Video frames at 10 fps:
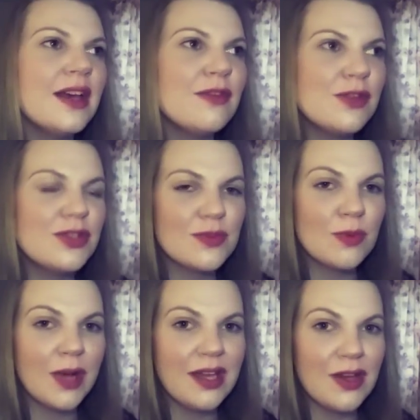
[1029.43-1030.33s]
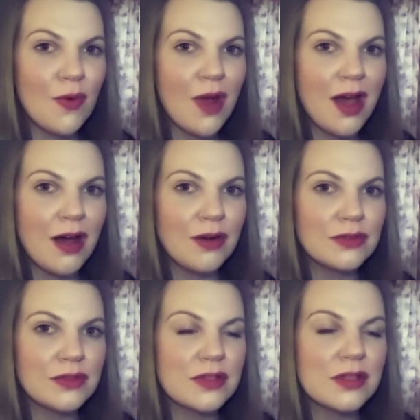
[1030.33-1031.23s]
if you're just waiting
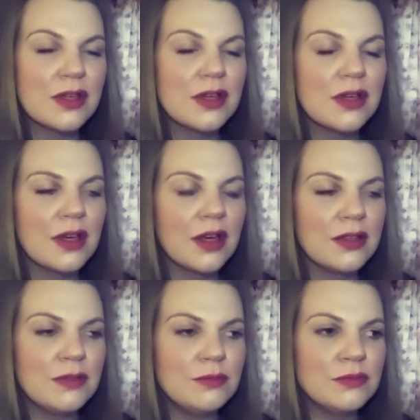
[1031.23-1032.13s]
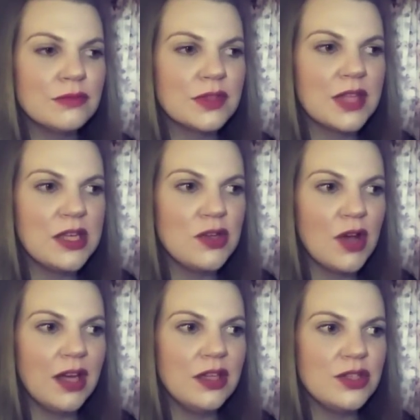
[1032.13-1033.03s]
around, um, then your
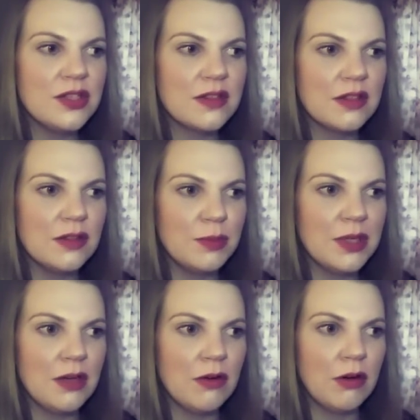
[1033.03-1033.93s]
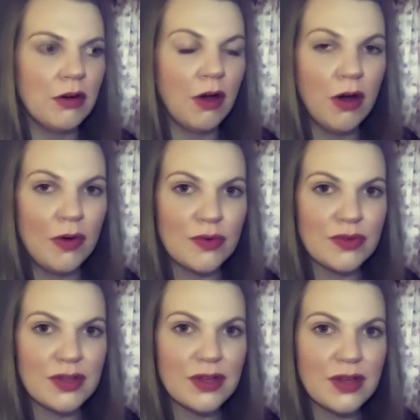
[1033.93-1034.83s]
energy is going to be on hold,
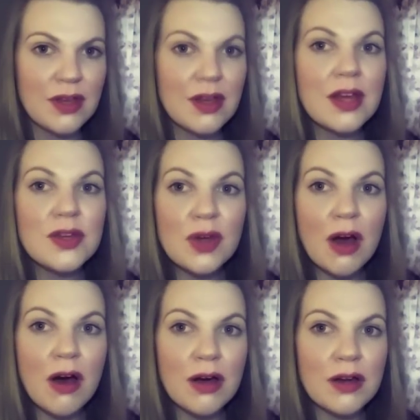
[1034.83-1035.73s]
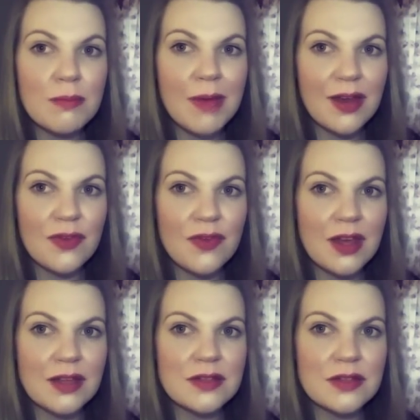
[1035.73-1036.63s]
and you can't
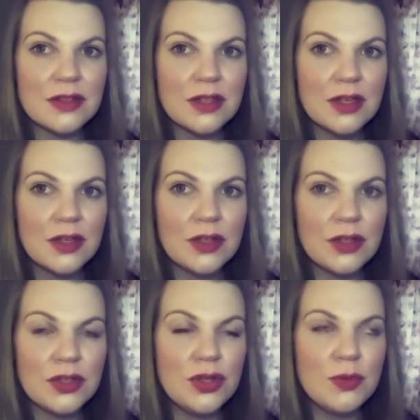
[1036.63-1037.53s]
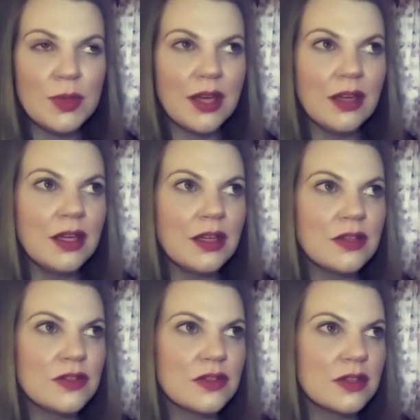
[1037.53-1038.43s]
manifest new
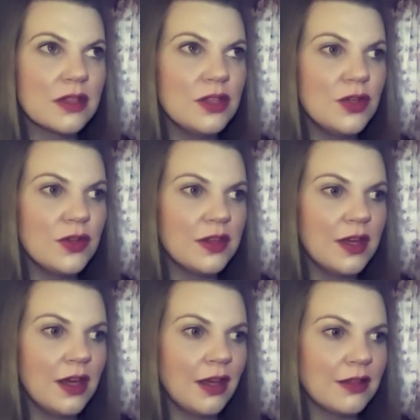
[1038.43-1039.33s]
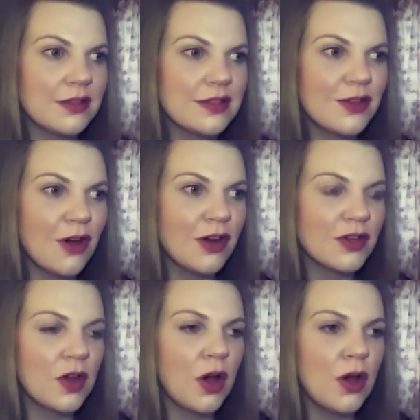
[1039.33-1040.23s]
beginnings, new things. You
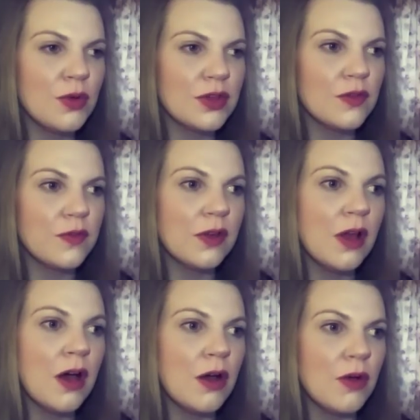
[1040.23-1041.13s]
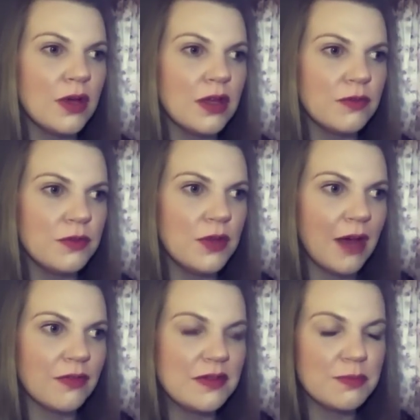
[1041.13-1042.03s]
can't go with the flow if you
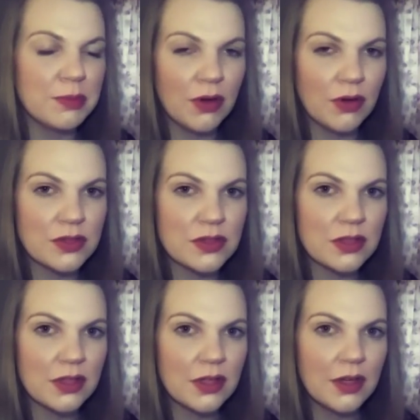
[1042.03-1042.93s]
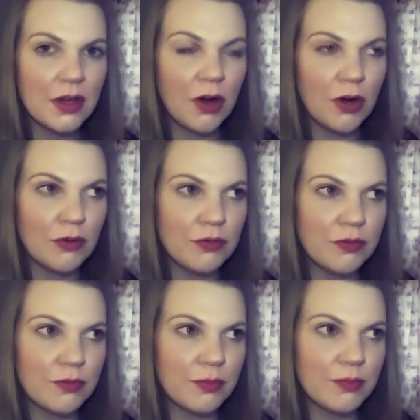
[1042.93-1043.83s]
have these blocks
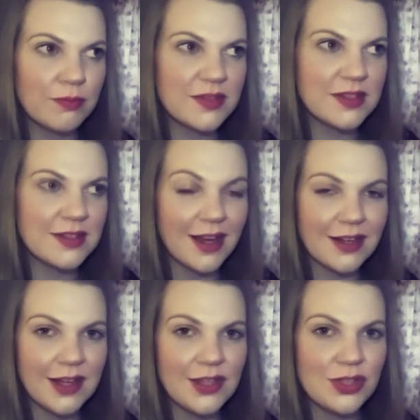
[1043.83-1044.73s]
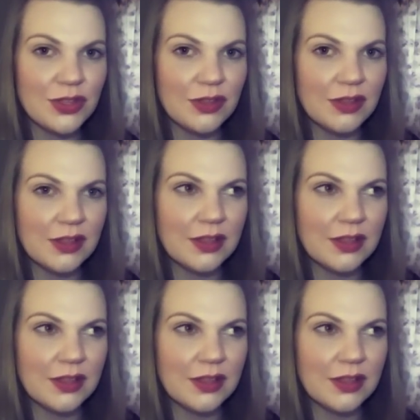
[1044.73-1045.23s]
of stagnation